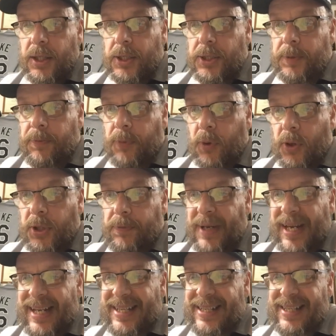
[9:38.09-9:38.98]

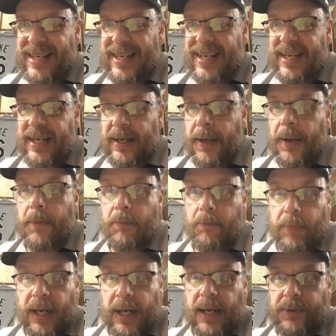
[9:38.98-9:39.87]
Sportsman Z,
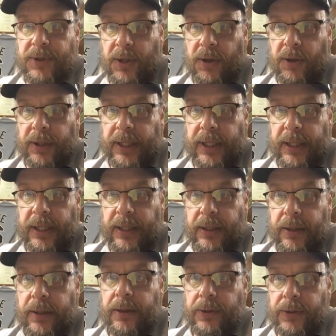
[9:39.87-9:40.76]
Bob Zolke,
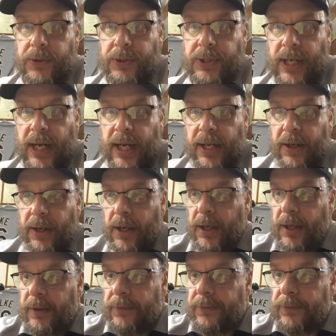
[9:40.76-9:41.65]
signing
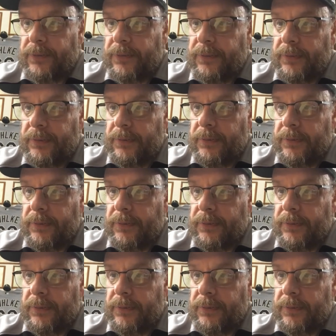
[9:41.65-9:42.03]
off.